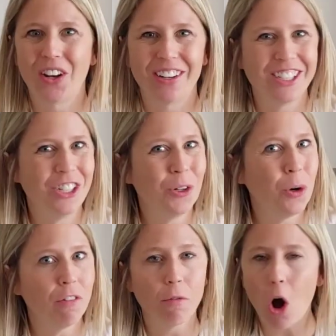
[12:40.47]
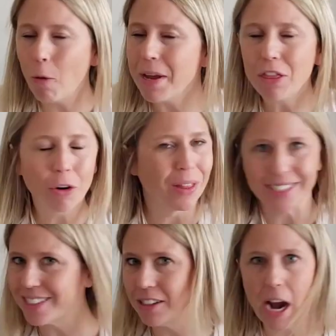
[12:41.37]
You have all been through
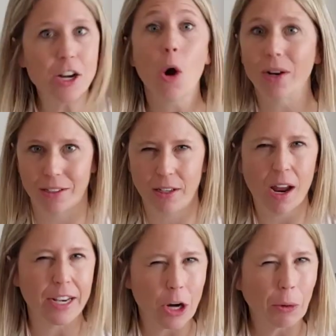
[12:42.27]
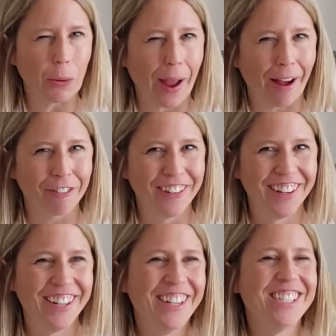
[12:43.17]
this. I know it. I know you have.
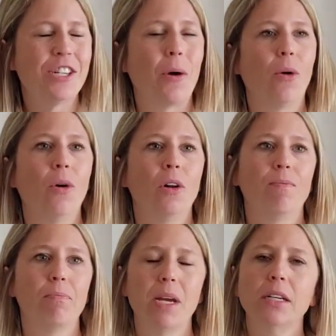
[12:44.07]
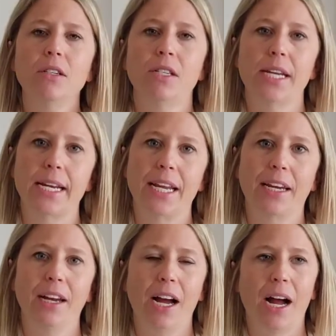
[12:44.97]
So be
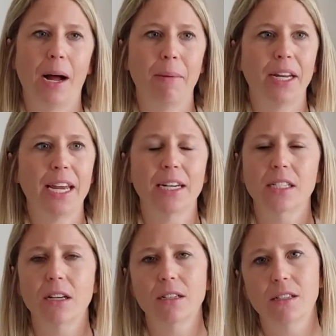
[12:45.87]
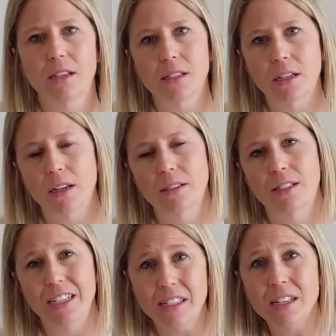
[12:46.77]
understanding. And again, as long as it doesn't
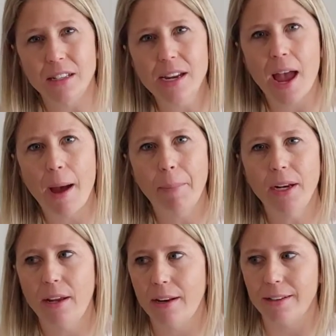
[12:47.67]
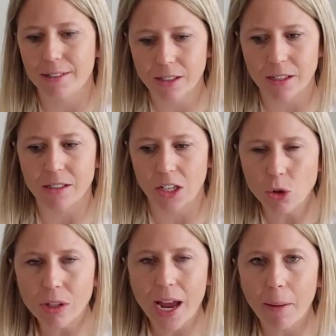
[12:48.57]
consistently happen and it's
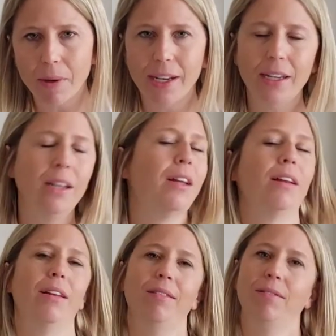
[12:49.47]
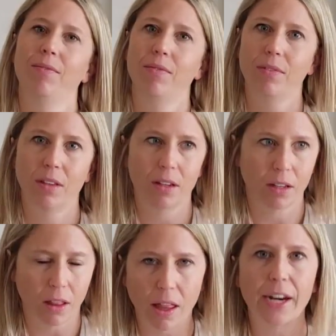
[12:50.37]
continually happening,
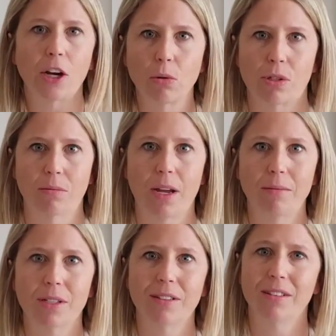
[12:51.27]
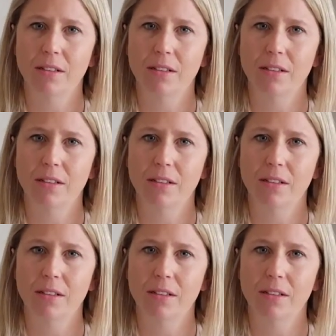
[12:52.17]
let it go sometimes.